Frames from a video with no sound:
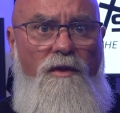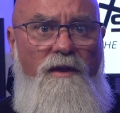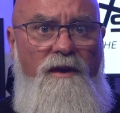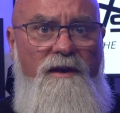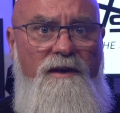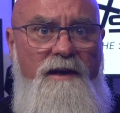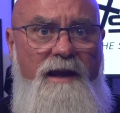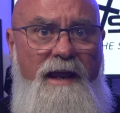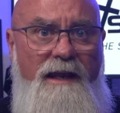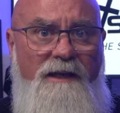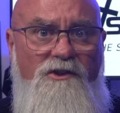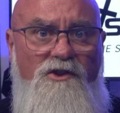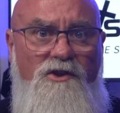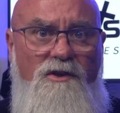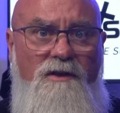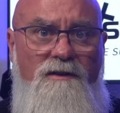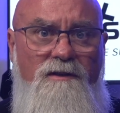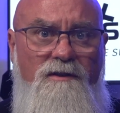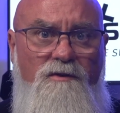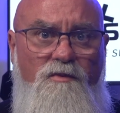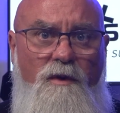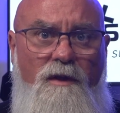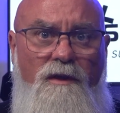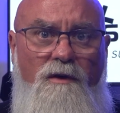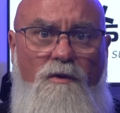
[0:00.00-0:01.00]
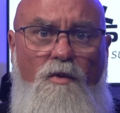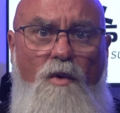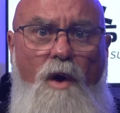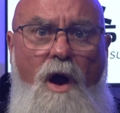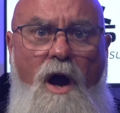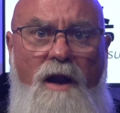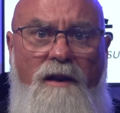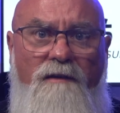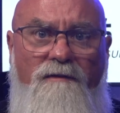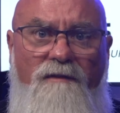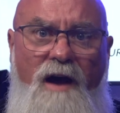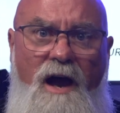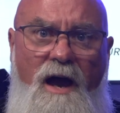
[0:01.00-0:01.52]
the nations with a
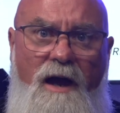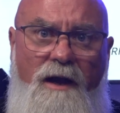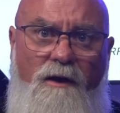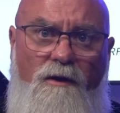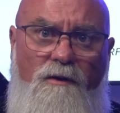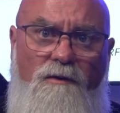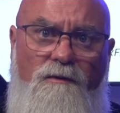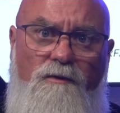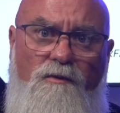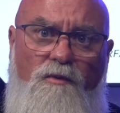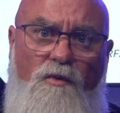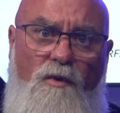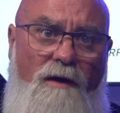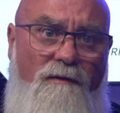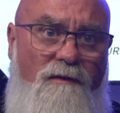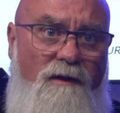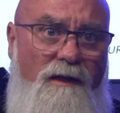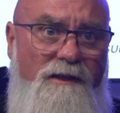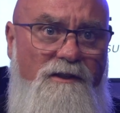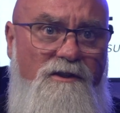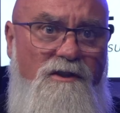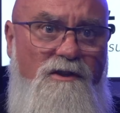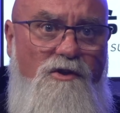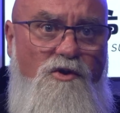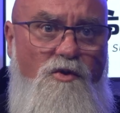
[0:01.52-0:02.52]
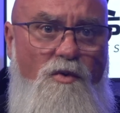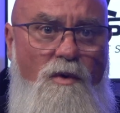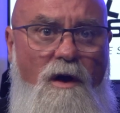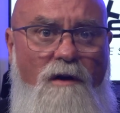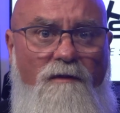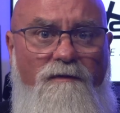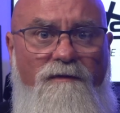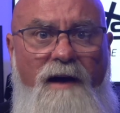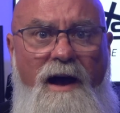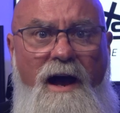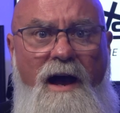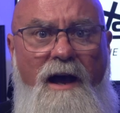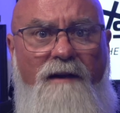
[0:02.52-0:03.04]
rod of iron, Revelation
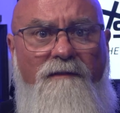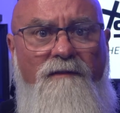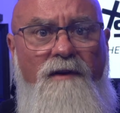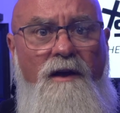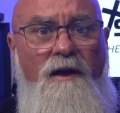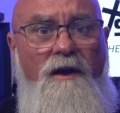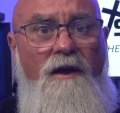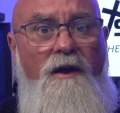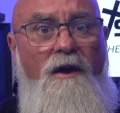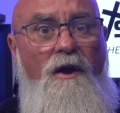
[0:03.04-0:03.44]
12:5,